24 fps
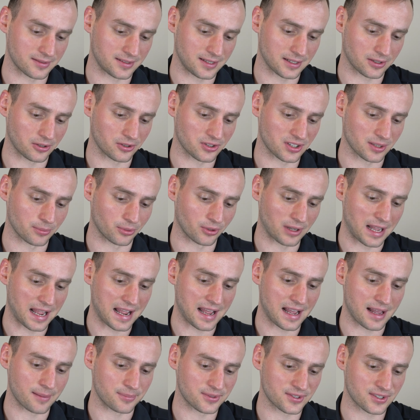Ticker symbol
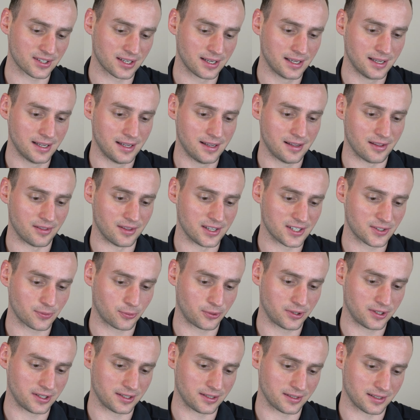APPS. This
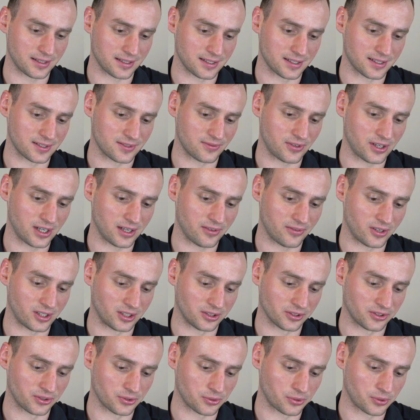one is very
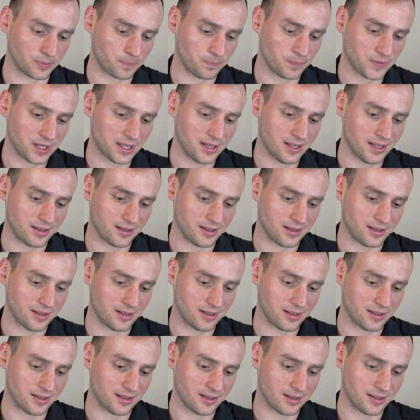volatile.